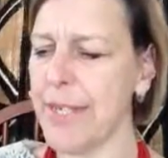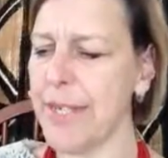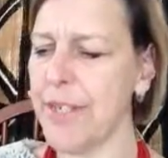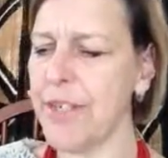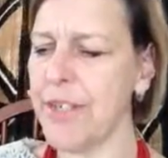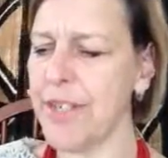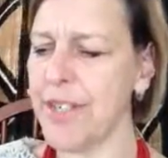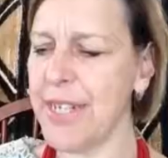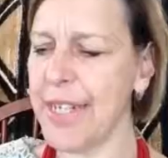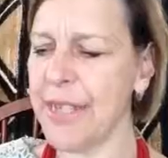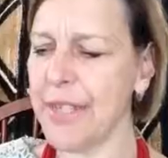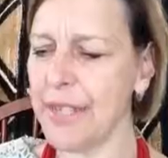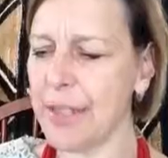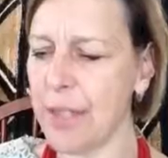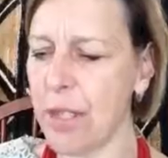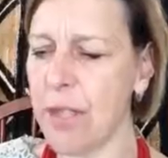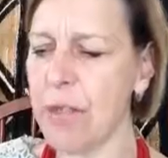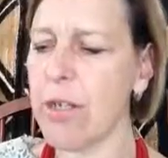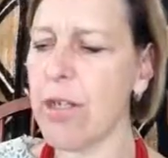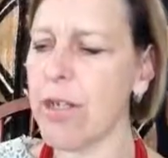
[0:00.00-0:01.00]
understand the
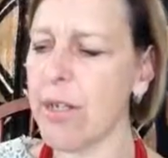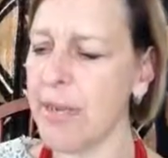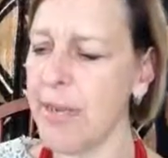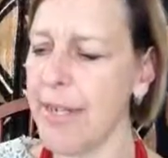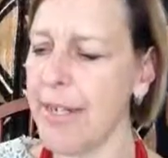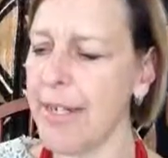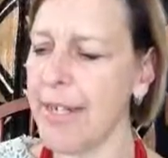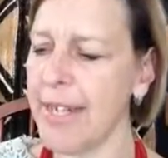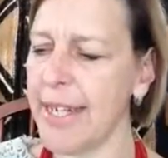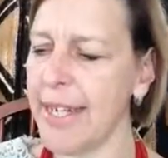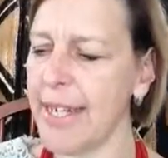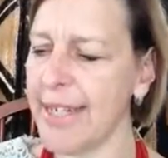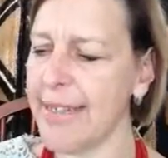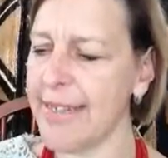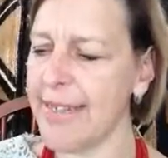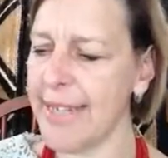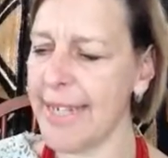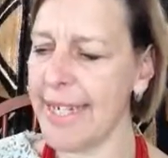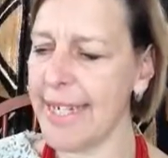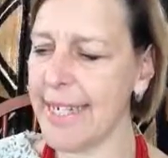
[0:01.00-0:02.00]
local community and
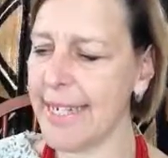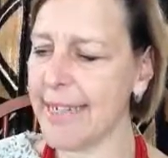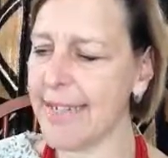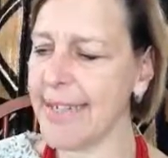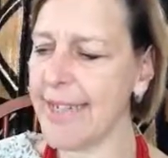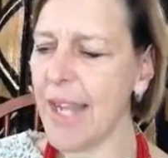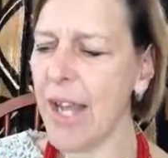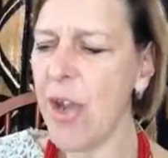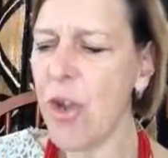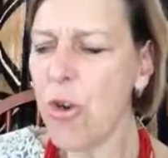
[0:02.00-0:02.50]
its needs,